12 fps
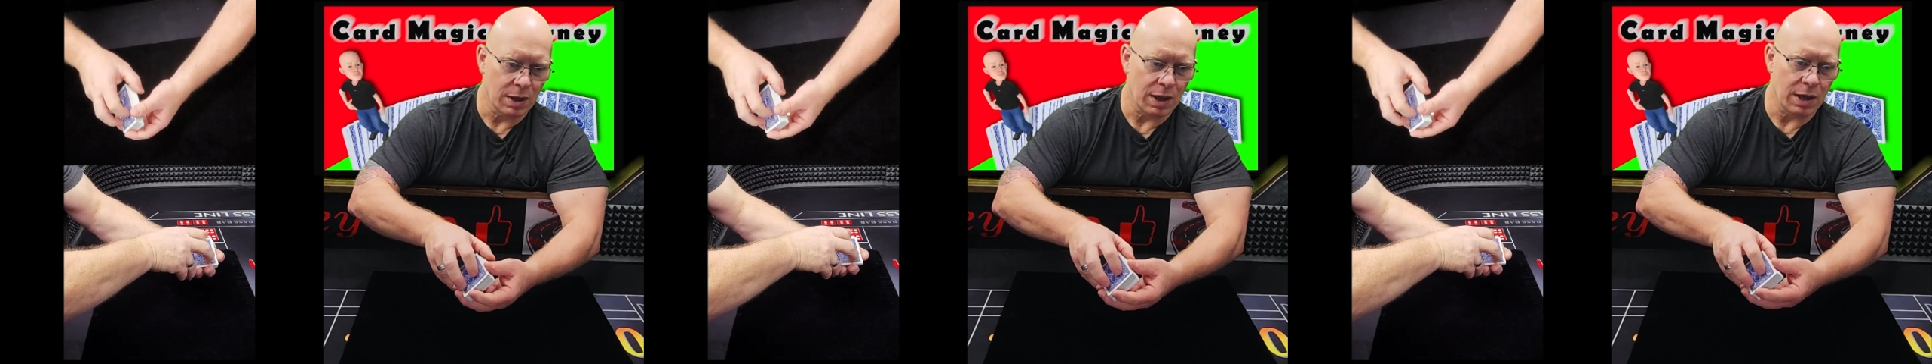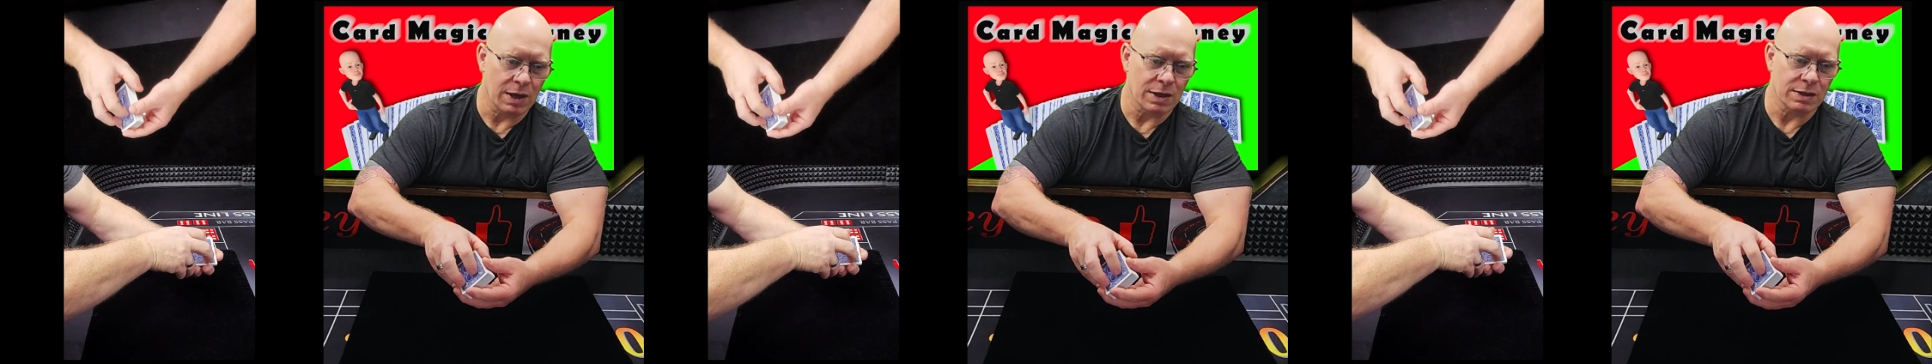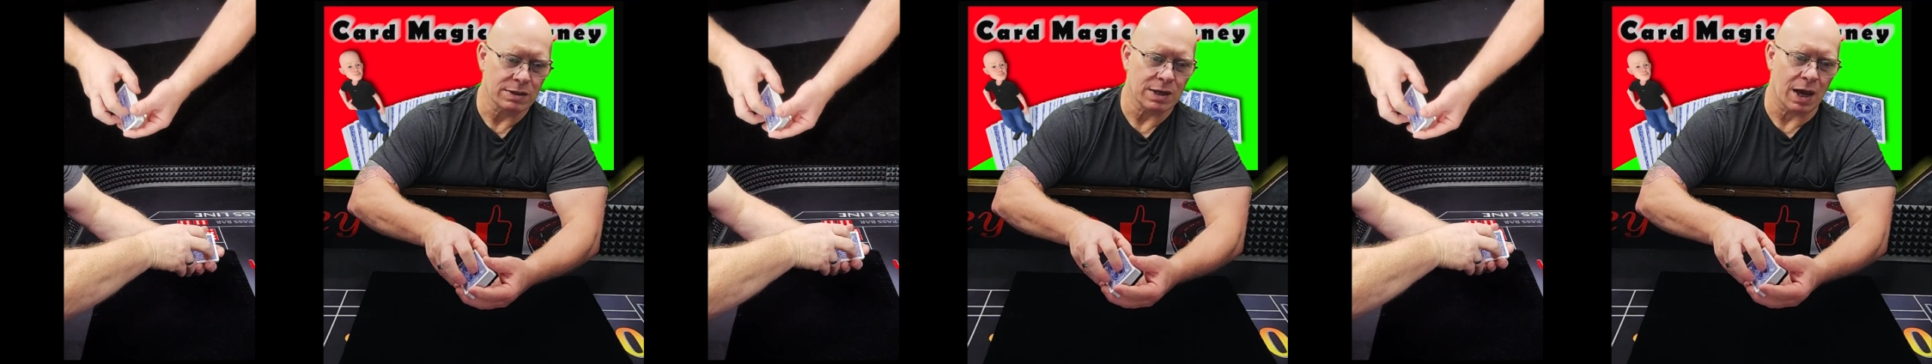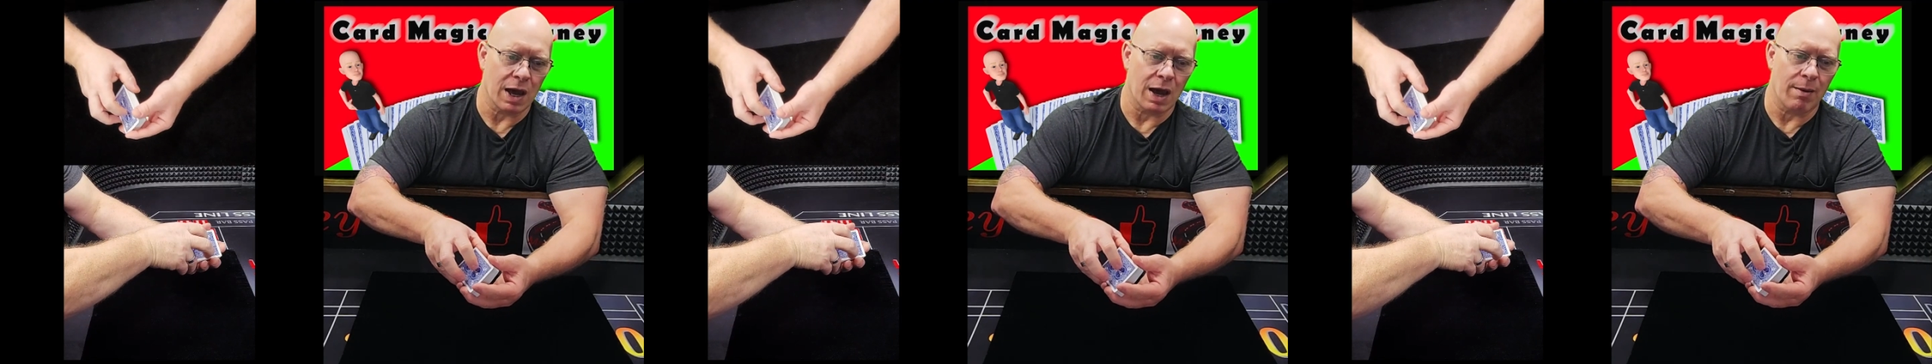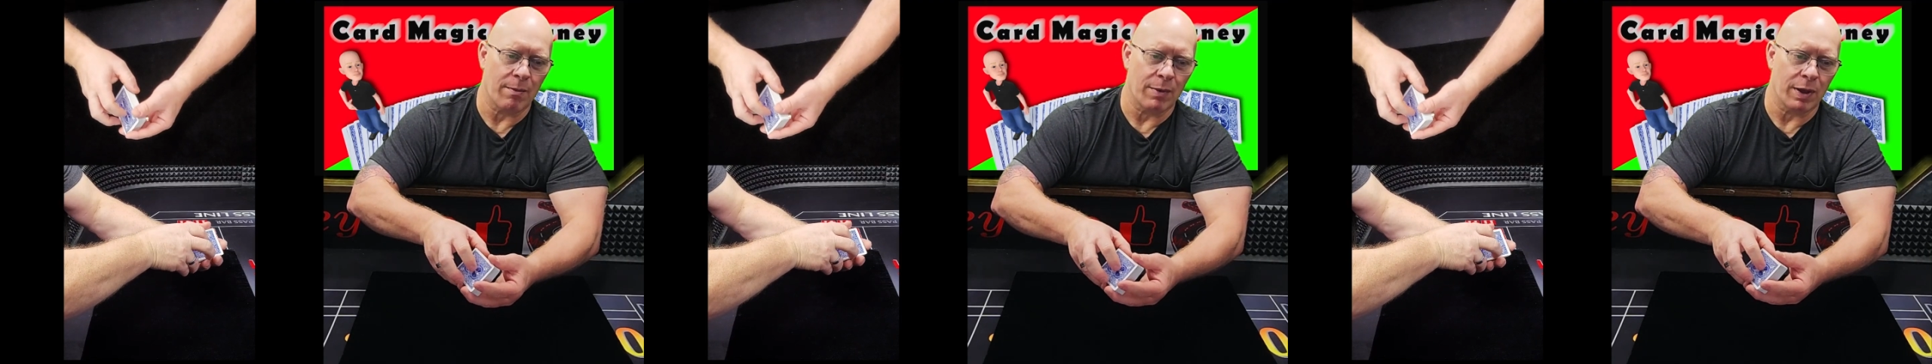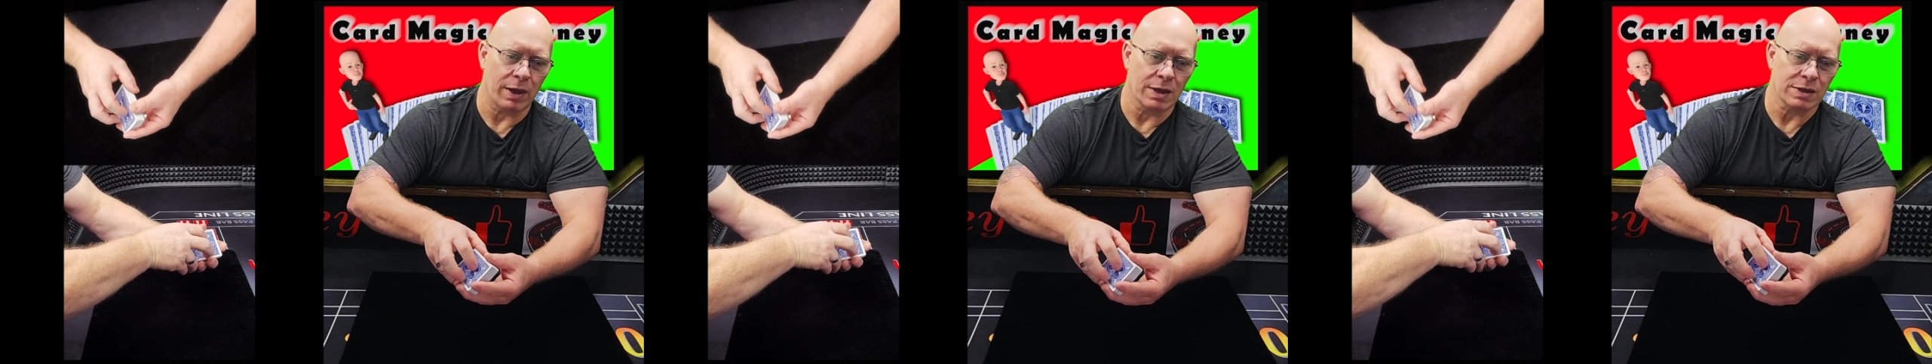is
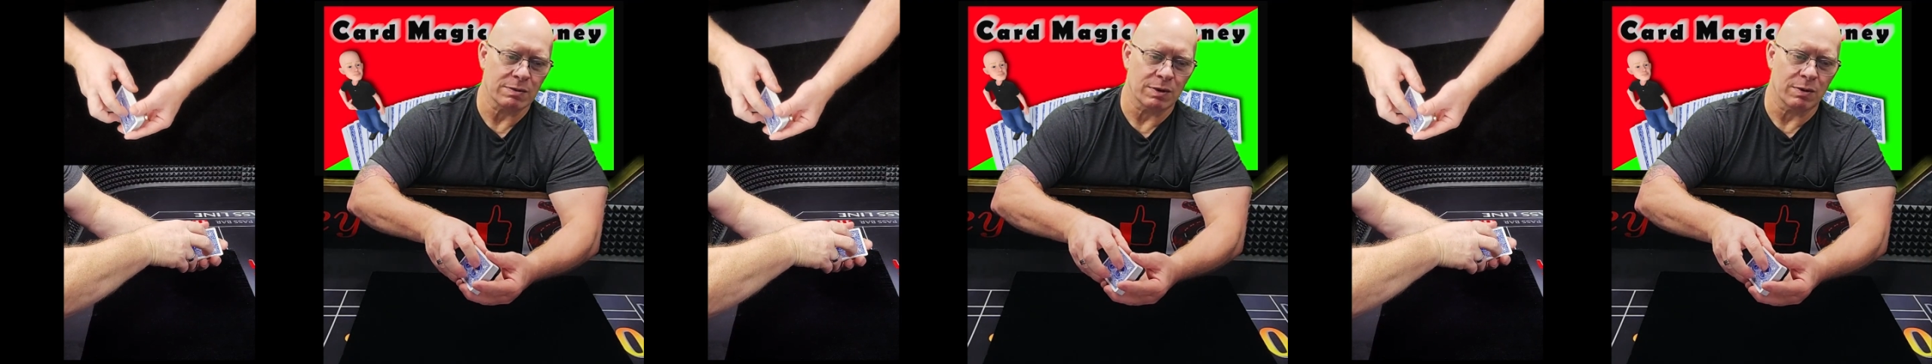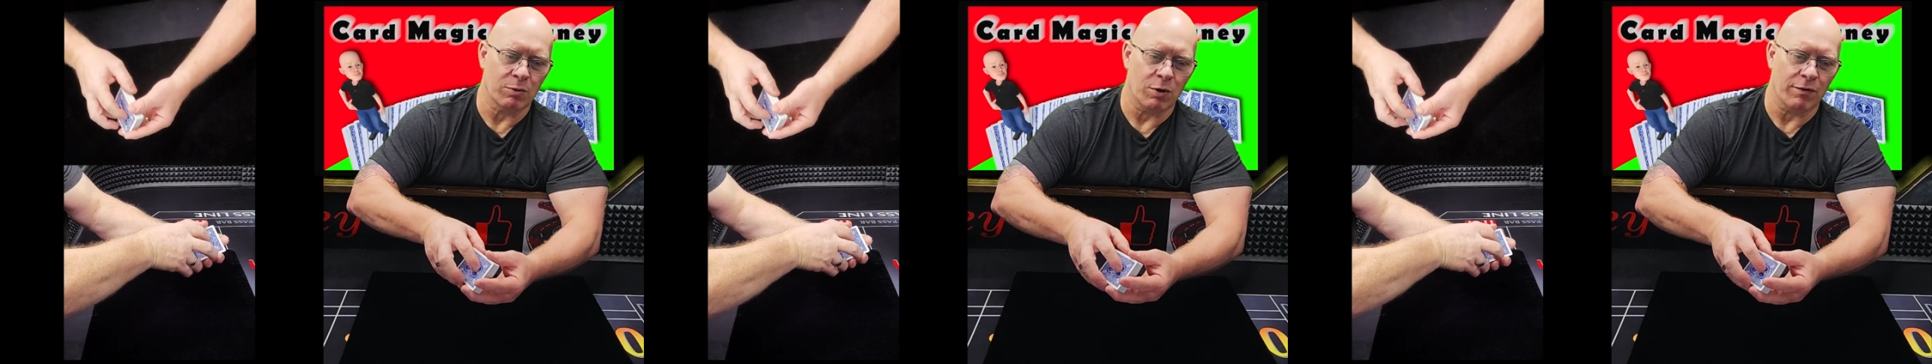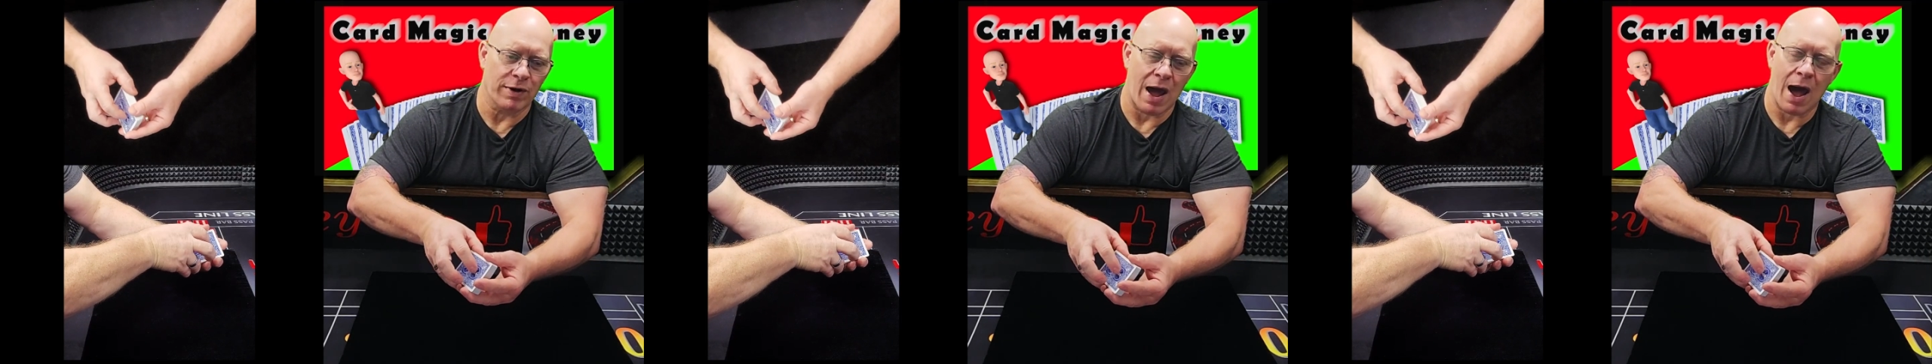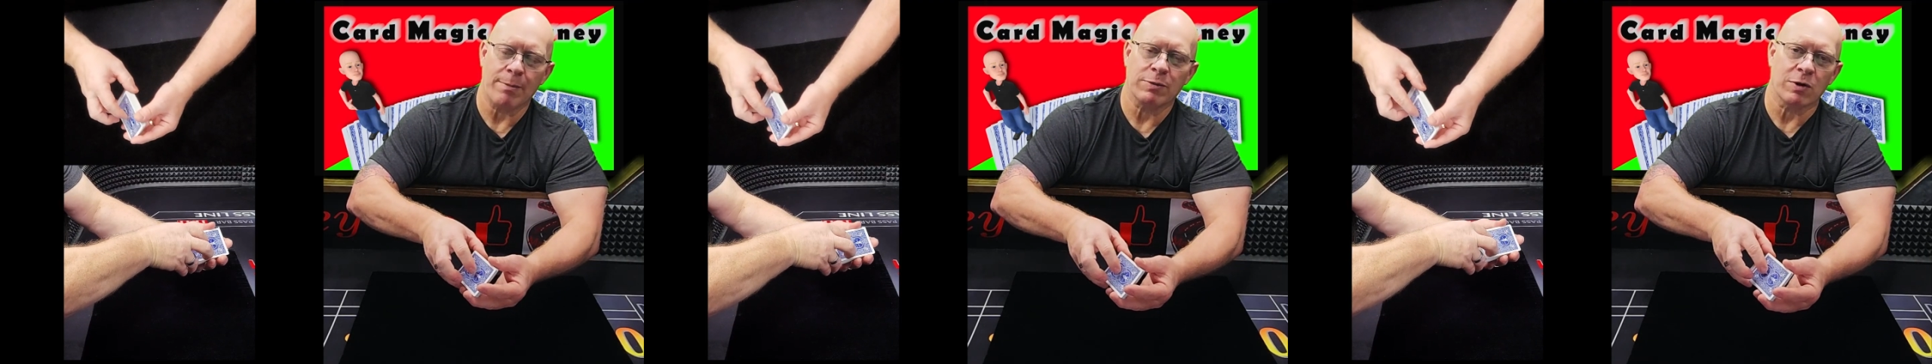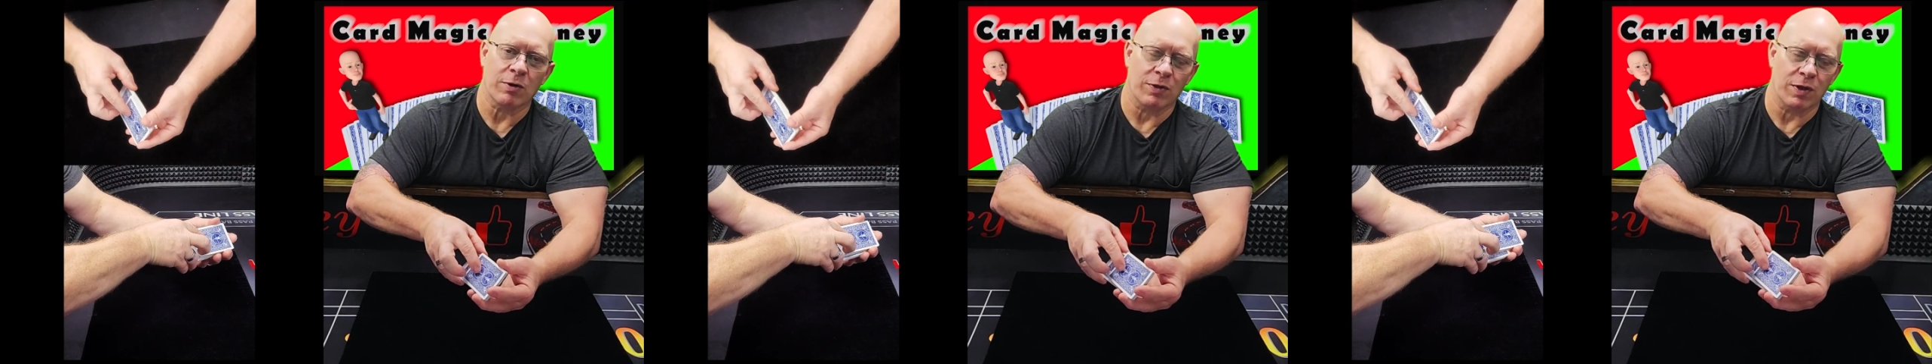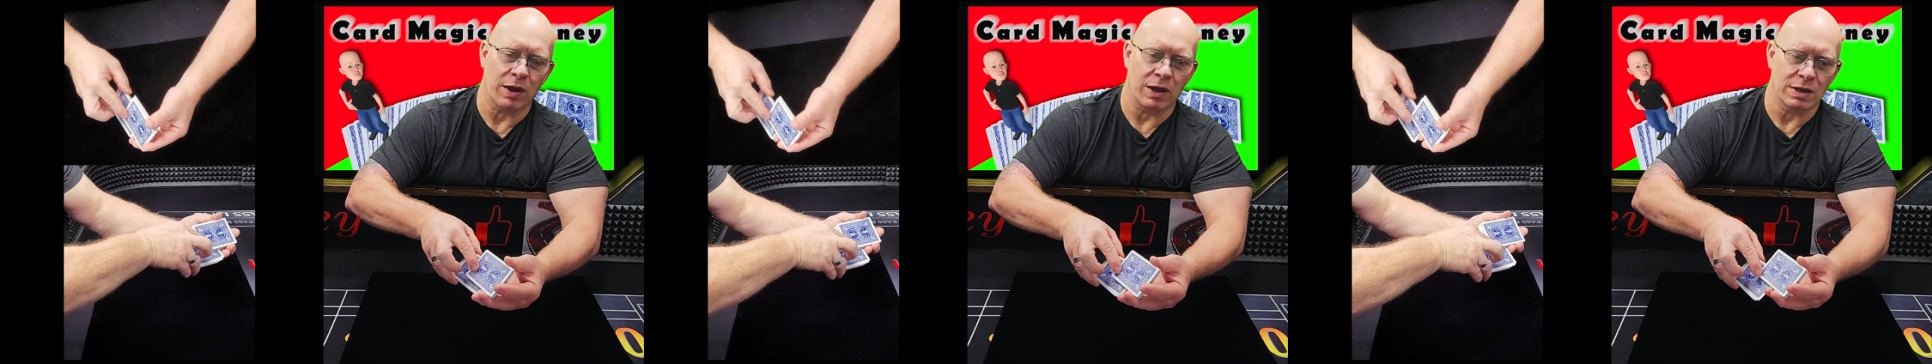it's more of an optical thing.